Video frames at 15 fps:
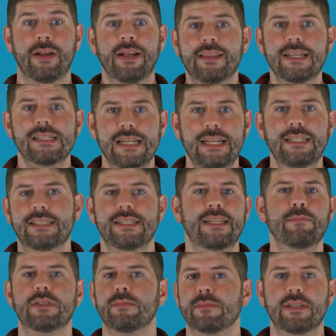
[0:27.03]
This leads to
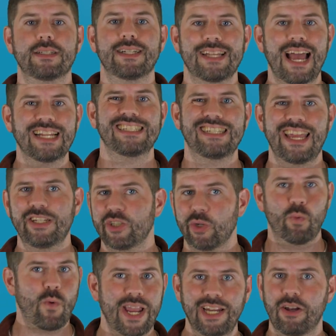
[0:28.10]
symptoms such as
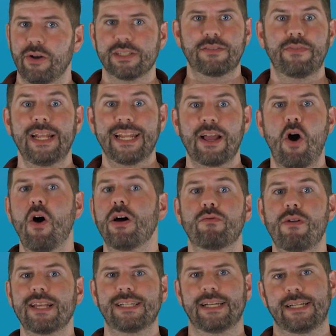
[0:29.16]
agitation, weight loss, feeling hot and
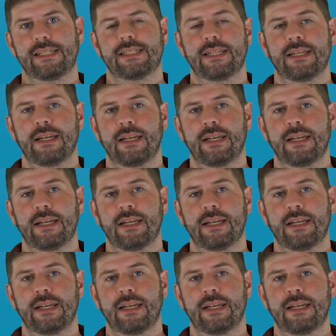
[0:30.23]
restless.